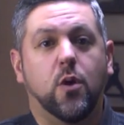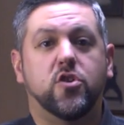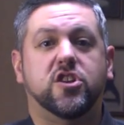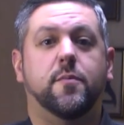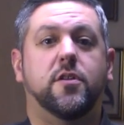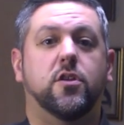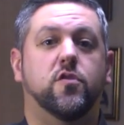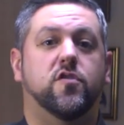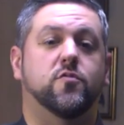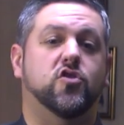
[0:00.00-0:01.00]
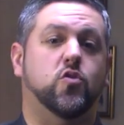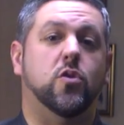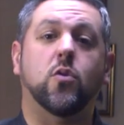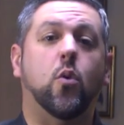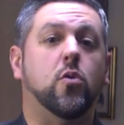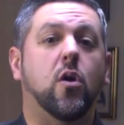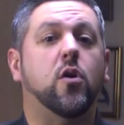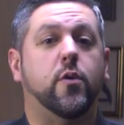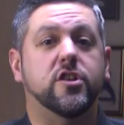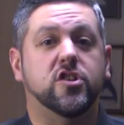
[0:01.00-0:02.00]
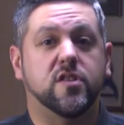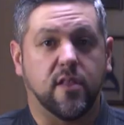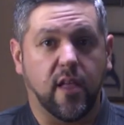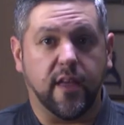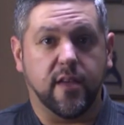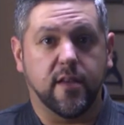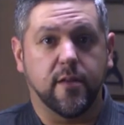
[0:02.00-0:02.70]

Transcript: which can be used from short or long ranges alike.